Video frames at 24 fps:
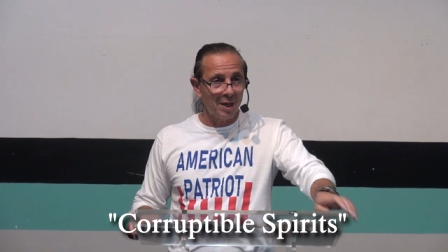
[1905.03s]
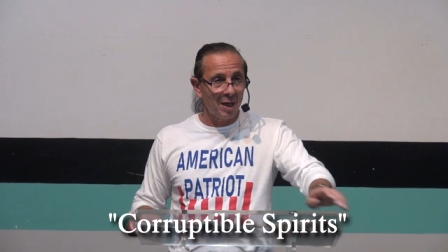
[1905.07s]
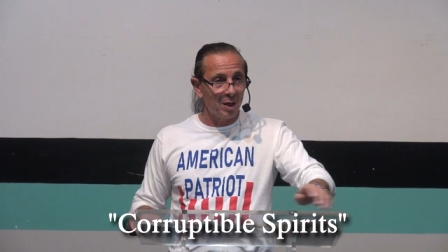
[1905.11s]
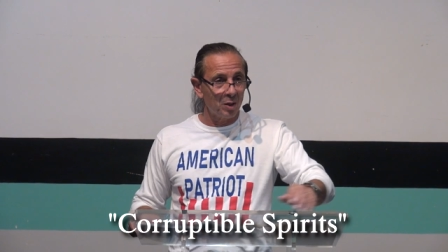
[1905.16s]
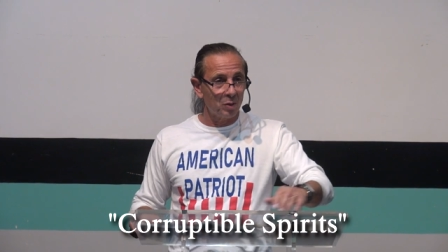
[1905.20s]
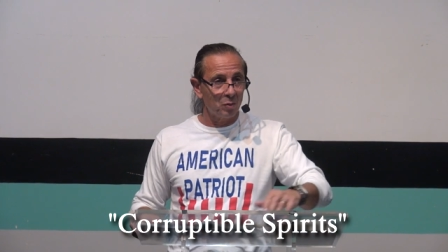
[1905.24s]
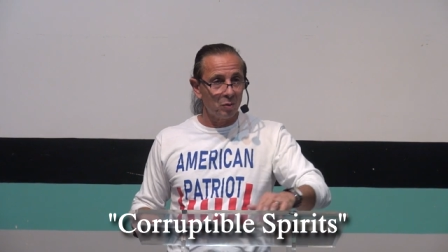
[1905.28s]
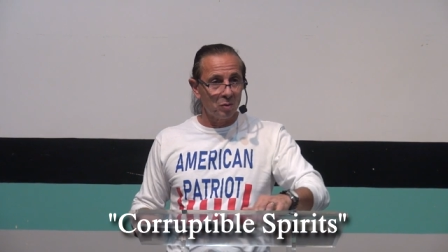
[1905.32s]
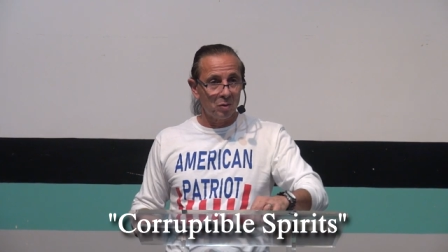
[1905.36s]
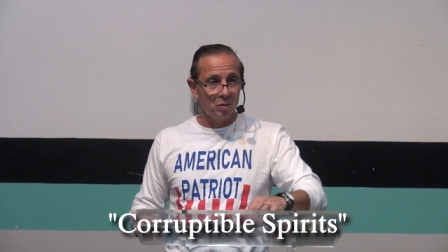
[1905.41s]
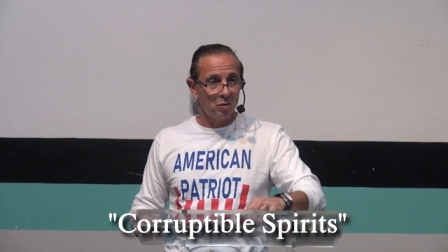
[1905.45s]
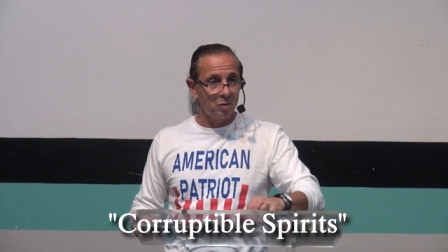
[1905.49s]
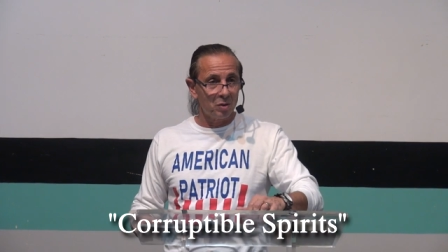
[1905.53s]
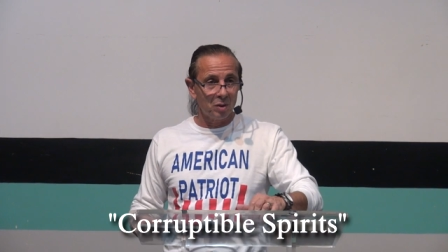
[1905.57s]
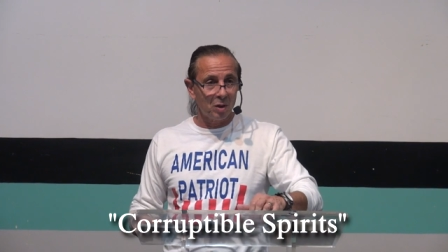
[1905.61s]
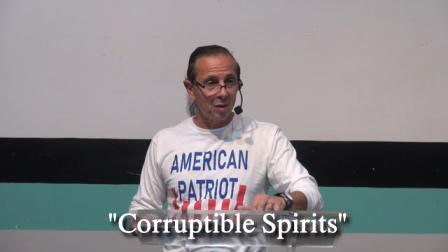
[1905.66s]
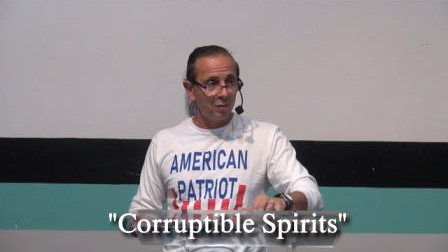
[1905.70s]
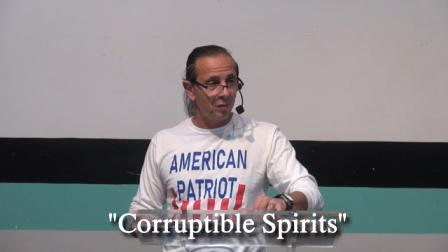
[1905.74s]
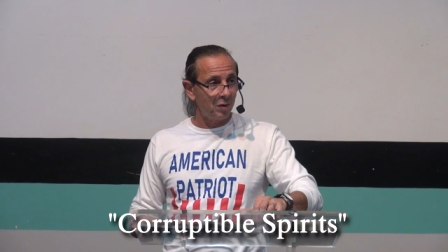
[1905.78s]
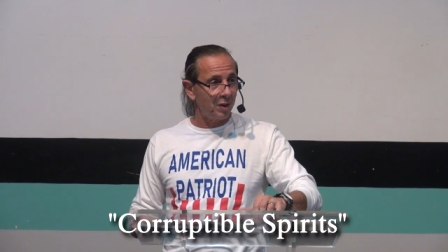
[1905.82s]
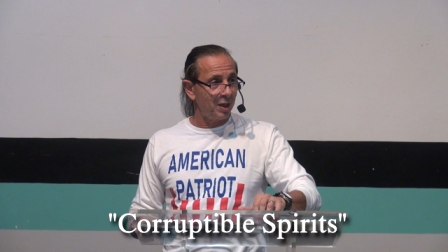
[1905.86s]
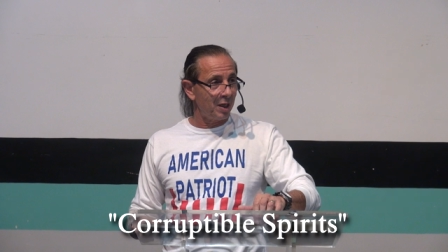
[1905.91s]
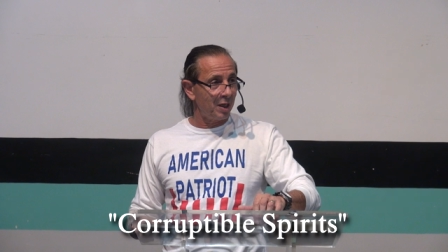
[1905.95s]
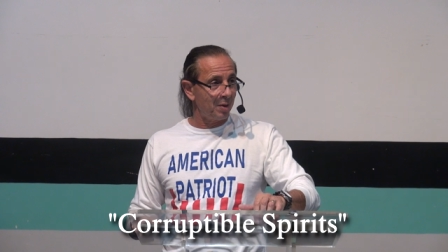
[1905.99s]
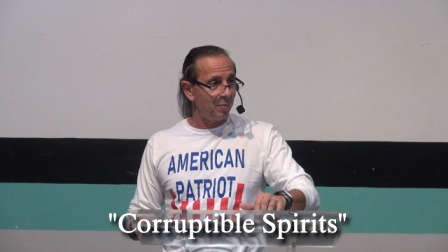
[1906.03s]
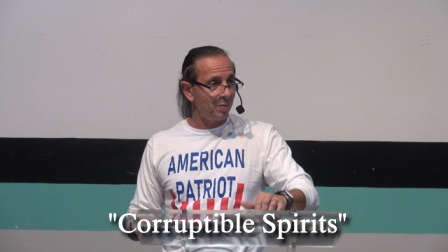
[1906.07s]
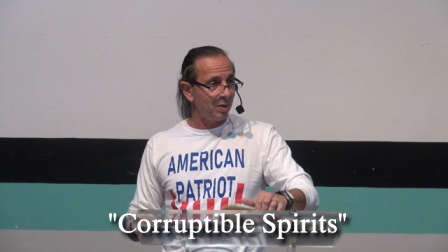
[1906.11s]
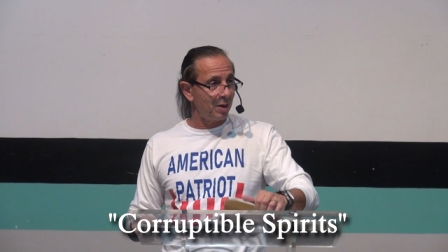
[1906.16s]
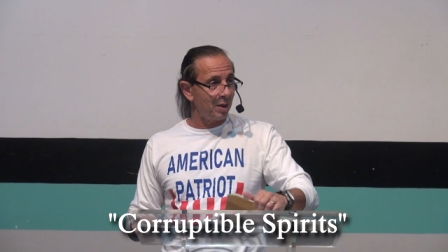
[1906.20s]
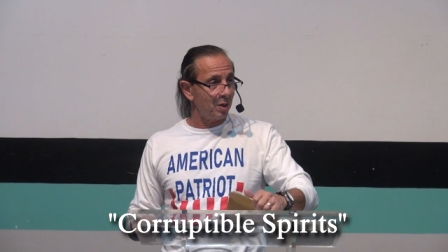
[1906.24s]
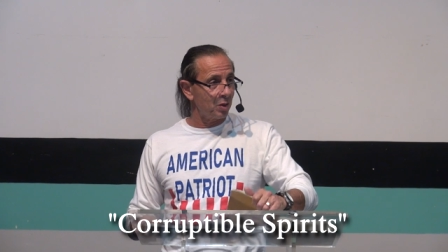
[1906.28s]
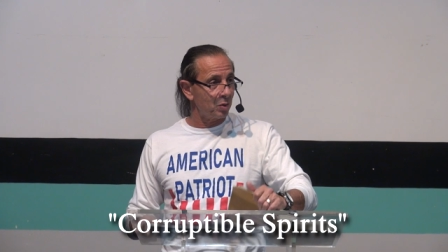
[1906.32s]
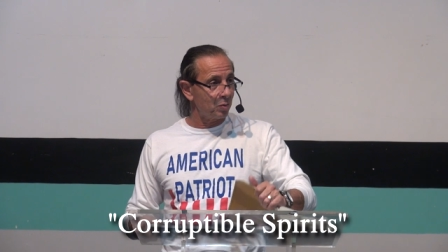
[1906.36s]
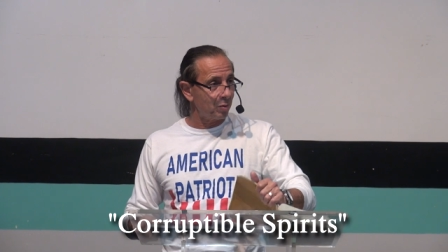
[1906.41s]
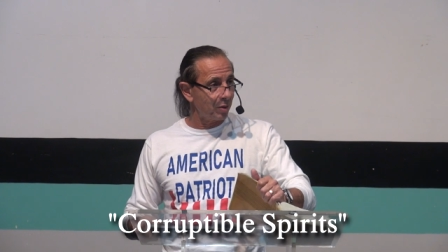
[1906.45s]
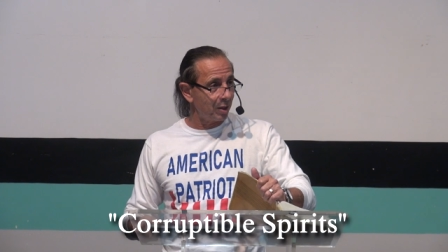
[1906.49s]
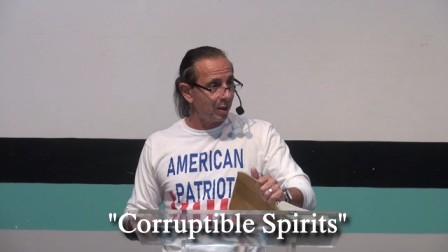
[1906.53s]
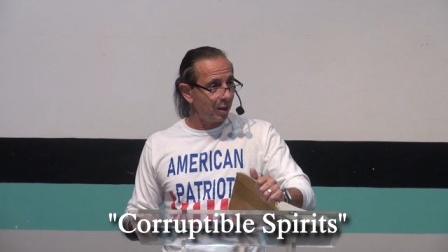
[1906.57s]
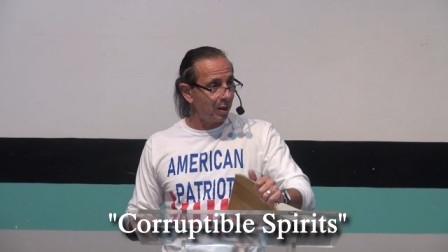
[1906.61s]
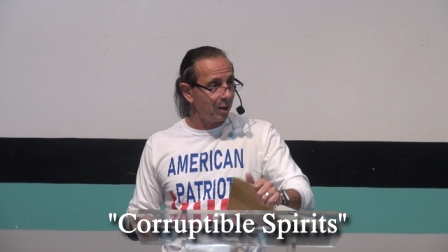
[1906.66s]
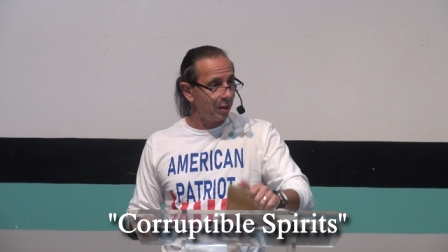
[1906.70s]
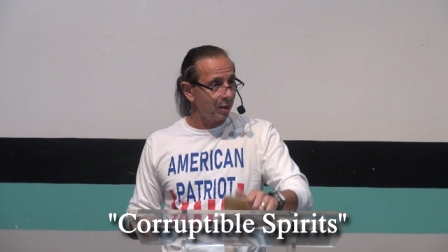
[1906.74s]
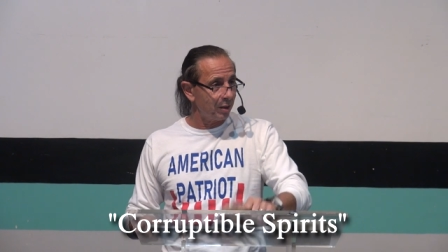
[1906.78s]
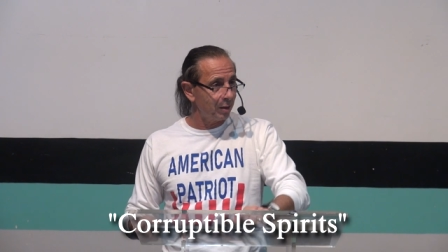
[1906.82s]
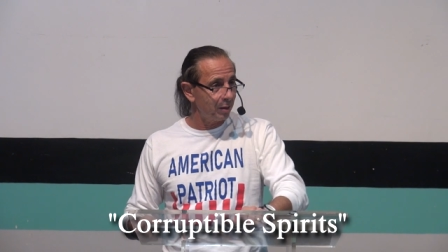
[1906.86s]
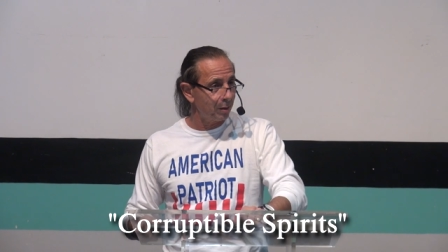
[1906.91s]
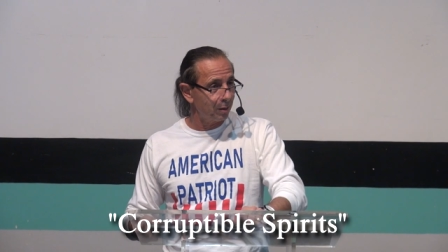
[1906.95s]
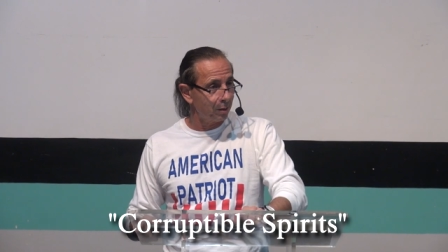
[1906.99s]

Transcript: honest with yourself, you can't be honest with God.